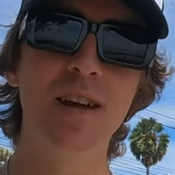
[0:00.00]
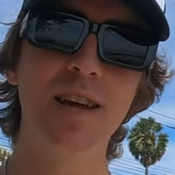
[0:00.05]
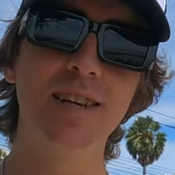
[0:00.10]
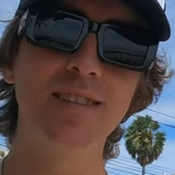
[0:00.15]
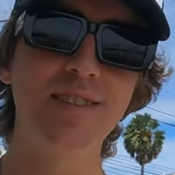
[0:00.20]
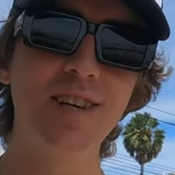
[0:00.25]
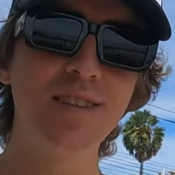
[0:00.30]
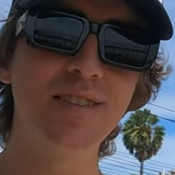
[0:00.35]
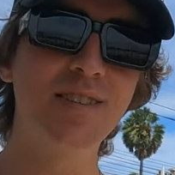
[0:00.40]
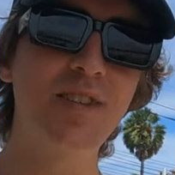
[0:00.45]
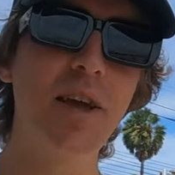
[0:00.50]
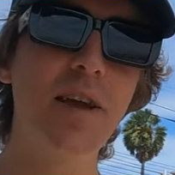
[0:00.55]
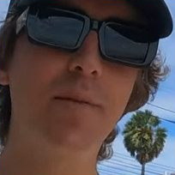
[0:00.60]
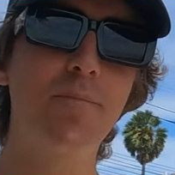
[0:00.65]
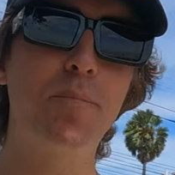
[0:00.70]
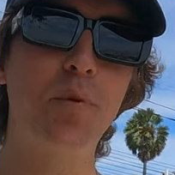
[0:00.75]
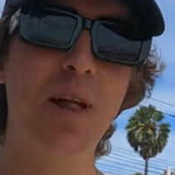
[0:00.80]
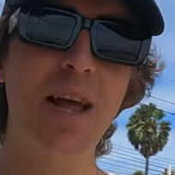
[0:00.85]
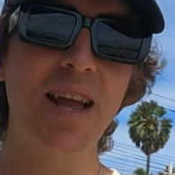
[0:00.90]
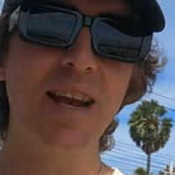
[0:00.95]
It does take
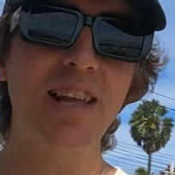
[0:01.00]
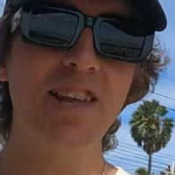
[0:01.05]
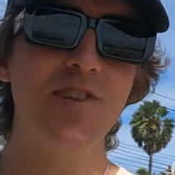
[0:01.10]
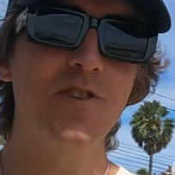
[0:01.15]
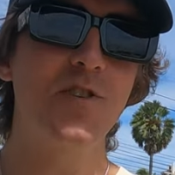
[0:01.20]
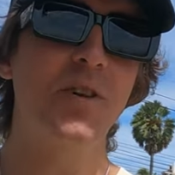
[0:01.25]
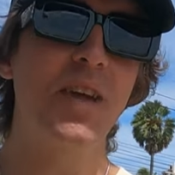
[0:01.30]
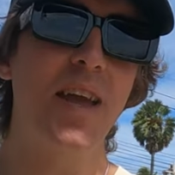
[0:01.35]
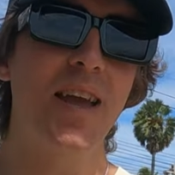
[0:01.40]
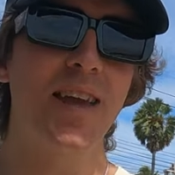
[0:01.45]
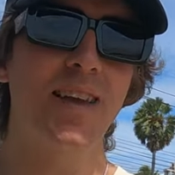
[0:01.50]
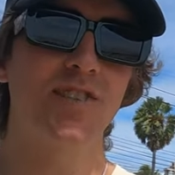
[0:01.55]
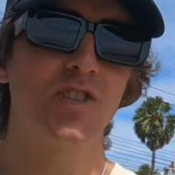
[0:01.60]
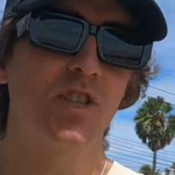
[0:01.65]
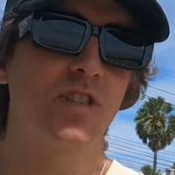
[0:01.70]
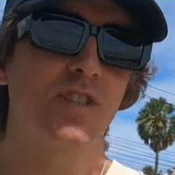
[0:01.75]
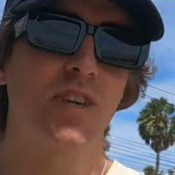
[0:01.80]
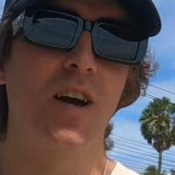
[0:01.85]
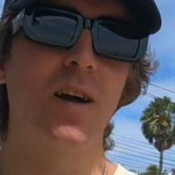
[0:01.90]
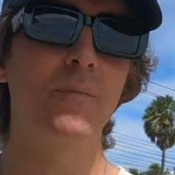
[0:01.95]
planning. You can't
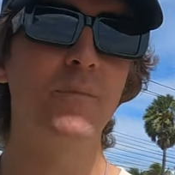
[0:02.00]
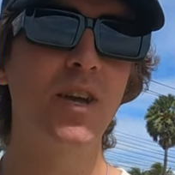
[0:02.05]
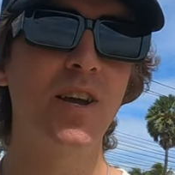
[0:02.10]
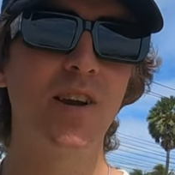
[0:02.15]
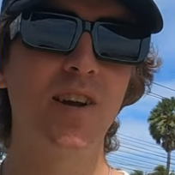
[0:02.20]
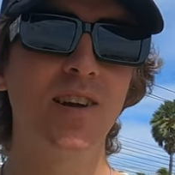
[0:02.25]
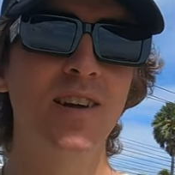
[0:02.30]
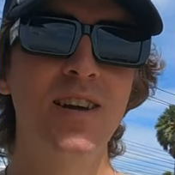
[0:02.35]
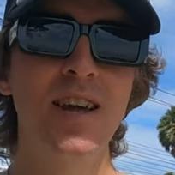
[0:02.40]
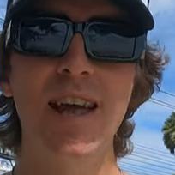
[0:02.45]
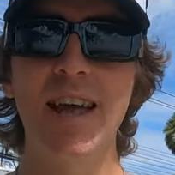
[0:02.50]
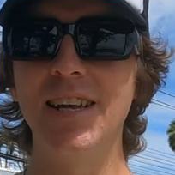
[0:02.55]
just come here